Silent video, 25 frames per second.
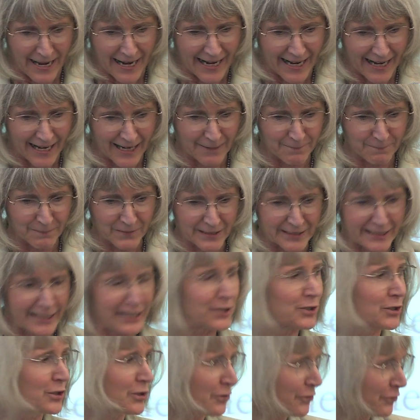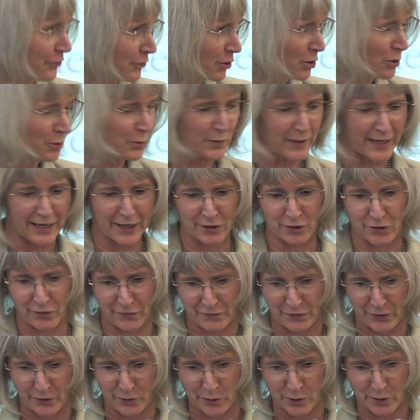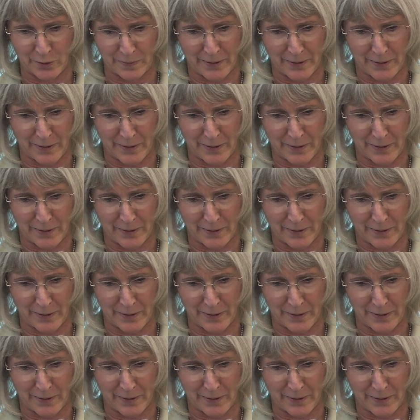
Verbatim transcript: Um, teach the full range of views